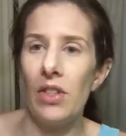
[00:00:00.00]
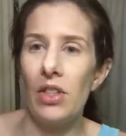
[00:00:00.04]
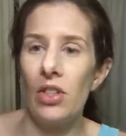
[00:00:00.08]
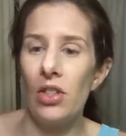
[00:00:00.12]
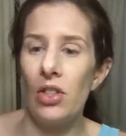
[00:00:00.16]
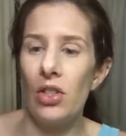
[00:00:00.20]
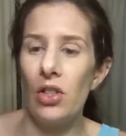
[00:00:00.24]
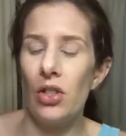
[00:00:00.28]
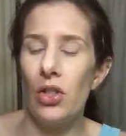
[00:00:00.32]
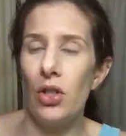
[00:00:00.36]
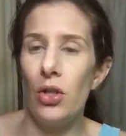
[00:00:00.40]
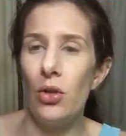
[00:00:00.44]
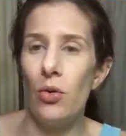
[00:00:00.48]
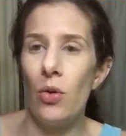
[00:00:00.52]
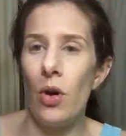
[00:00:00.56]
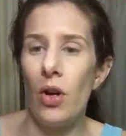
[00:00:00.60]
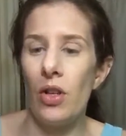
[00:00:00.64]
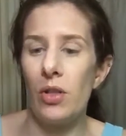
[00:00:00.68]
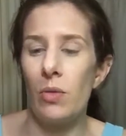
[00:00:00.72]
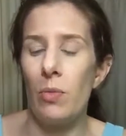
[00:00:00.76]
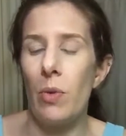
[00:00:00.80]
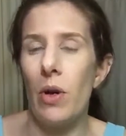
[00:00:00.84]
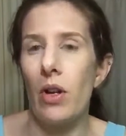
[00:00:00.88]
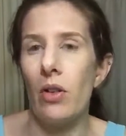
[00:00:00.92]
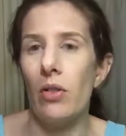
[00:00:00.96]
This is a
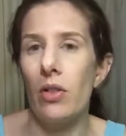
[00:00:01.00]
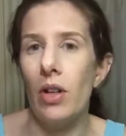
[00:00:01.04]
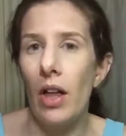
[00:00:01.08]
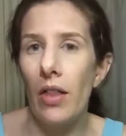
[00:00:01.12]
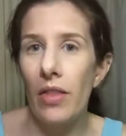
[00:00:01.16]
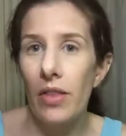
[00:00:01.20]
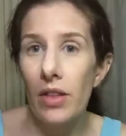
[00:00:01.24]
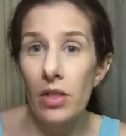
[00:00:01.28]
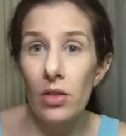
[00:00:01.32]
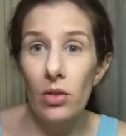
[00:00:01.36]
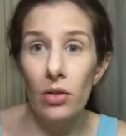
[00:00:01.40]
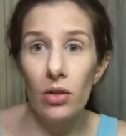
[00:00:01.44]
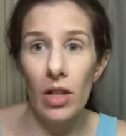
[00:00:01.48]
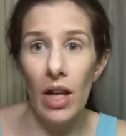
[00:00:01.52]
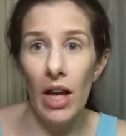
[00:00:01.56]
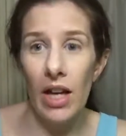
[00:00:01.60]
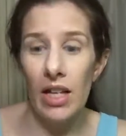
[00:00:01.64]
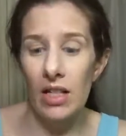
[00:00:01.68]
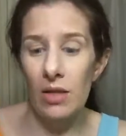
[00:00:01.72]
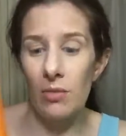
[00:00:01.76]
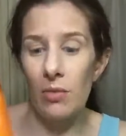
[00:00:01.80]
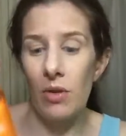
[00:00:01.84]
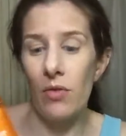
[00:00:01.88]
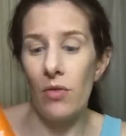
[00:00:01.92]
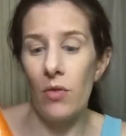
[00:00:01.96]
2-ounce bottle. Now this will
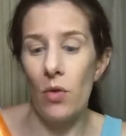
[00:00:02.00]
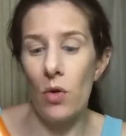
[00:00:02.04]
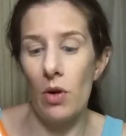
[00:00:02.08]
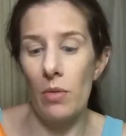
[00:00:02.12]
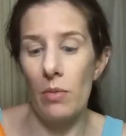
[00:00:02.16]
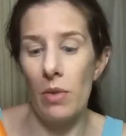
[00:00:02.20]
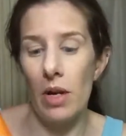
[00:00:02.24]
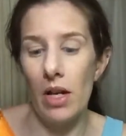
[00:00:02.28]
last me 4